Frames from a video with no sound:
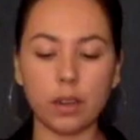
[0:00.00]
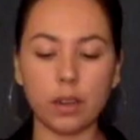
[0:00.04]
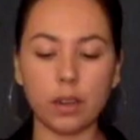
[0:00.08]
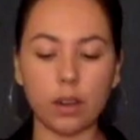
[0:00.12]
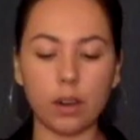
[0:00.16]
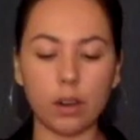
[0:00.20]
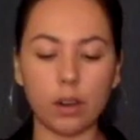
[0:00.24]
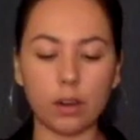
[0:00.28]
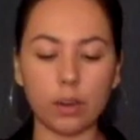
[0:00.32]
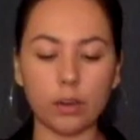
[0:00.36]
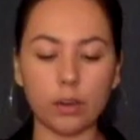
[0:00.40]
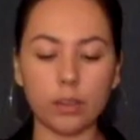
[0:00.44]

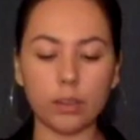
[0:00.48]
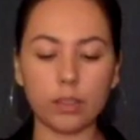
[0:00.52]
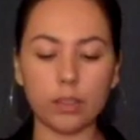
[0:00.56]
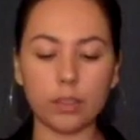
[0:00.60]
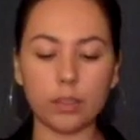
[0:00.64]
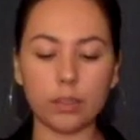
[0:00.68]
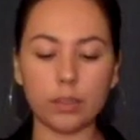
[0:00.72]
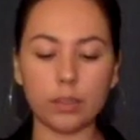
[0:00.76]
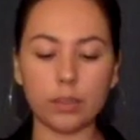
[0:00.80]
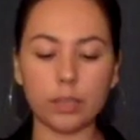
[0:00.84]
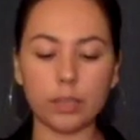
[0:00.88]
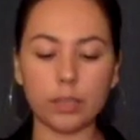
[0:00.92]
R was
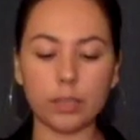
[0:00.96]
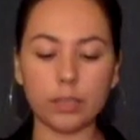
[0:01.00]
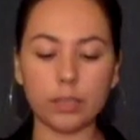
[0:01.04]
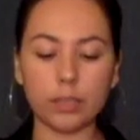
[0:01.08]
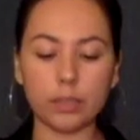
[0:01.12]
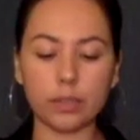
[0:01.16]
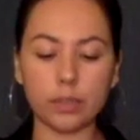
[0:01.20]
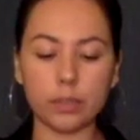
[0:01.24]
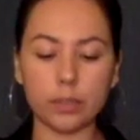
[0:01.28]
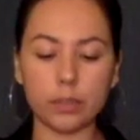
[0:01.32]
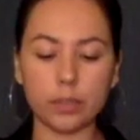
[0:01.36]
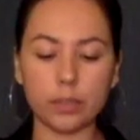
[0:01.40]
separated
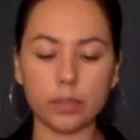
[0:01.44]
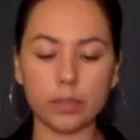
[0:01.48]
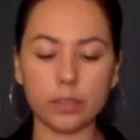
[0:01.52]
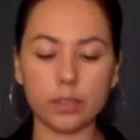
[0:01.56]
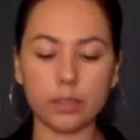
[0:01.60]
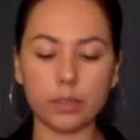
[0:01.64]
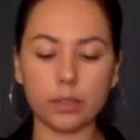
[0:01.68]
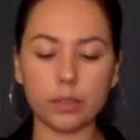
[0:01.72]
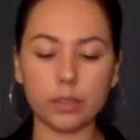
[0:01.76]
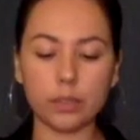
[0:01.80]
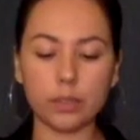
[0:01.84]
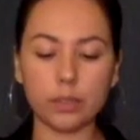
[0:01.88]
from us,
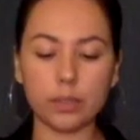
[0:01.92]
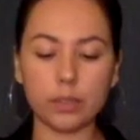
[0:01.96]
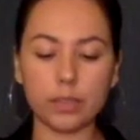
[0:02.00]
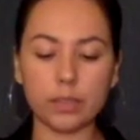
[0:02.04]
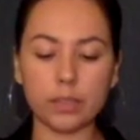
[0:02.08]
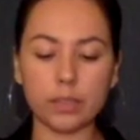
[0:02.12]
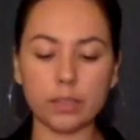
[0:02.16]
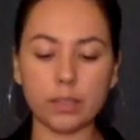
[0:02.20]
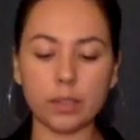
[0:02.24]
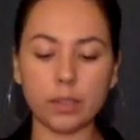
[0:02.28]
which made us